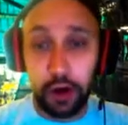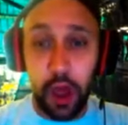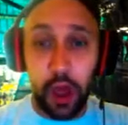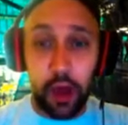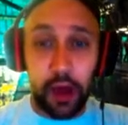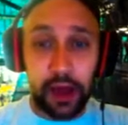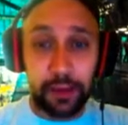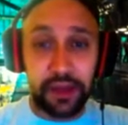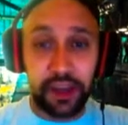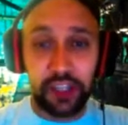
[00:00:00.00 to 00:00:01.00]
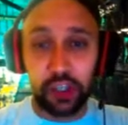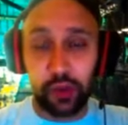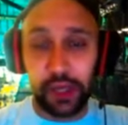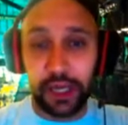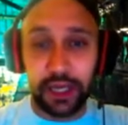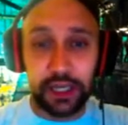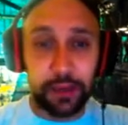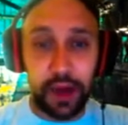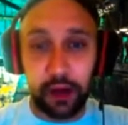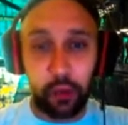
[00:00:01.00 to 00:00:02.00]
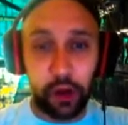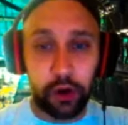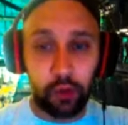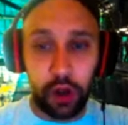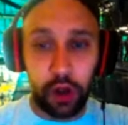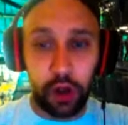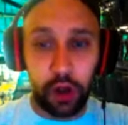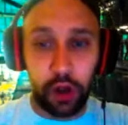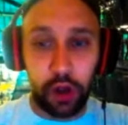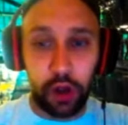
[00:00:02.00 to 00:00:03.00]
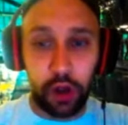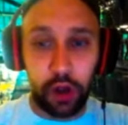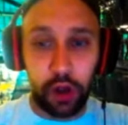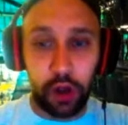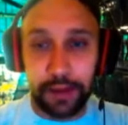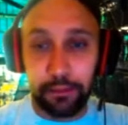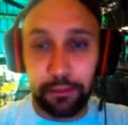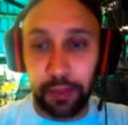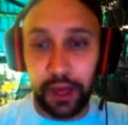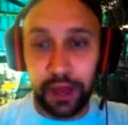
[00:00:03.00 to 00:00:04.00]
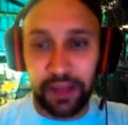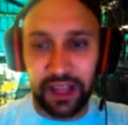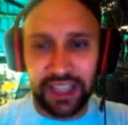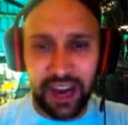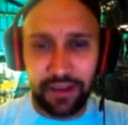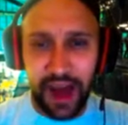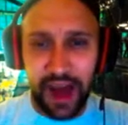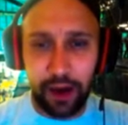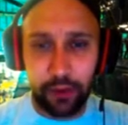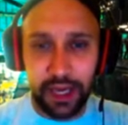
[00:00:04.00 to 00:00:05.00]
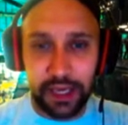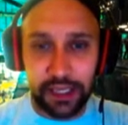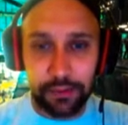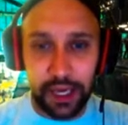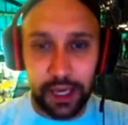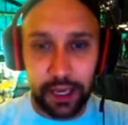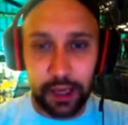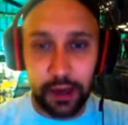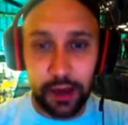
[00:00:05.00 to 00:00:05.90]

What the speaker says: I think it's just really going to depend on where your roster is at that time. But I think that's kind of how he is being,